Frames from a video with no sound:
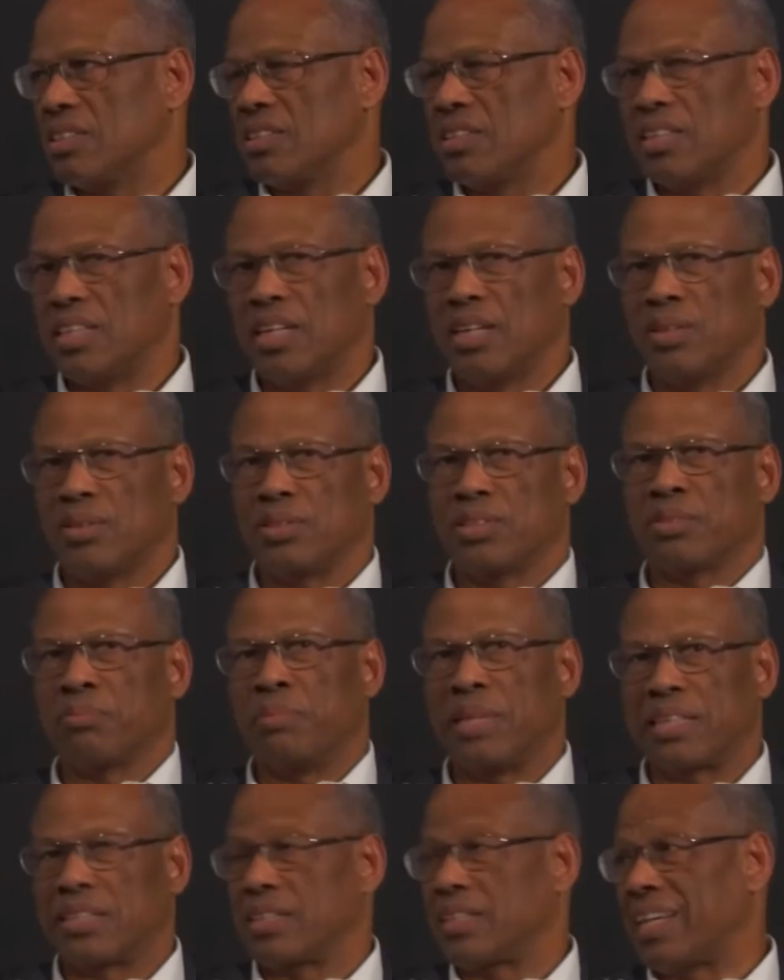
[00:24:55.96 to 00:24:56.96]
No, it's
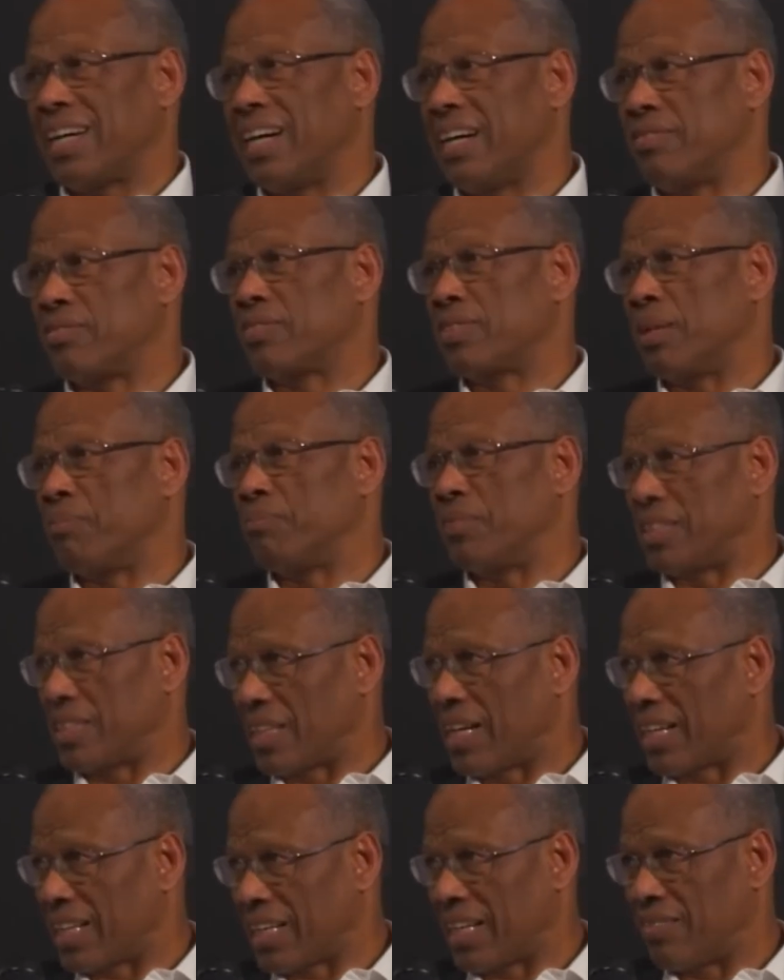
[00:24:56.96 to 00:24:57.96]
better to have some than
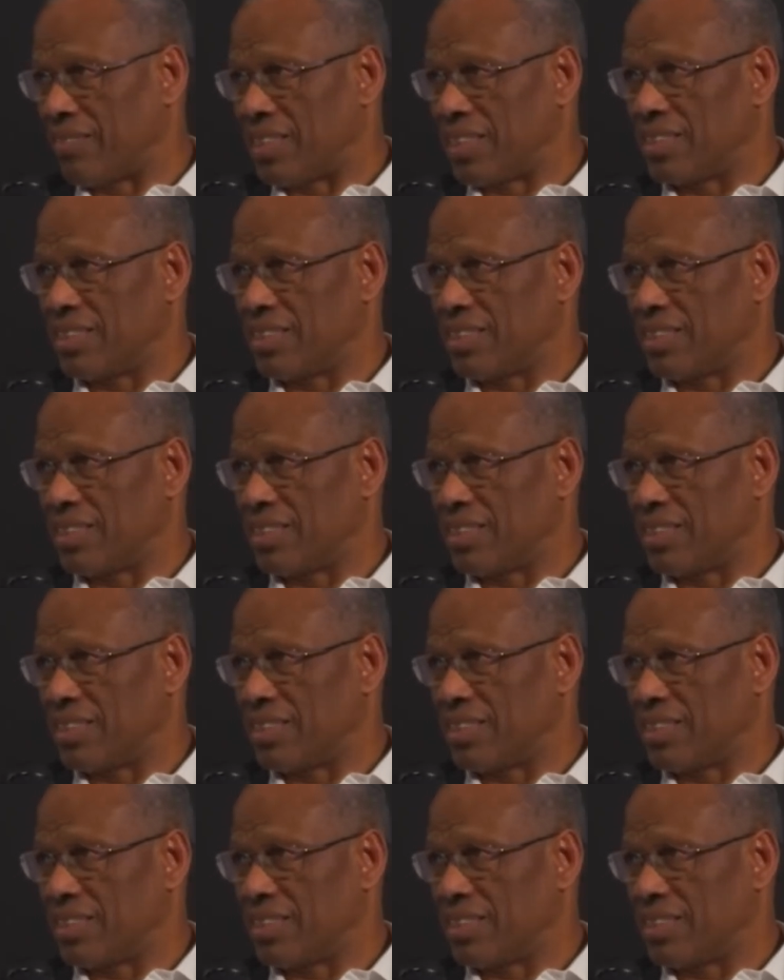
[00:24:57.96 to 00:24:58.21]
not having.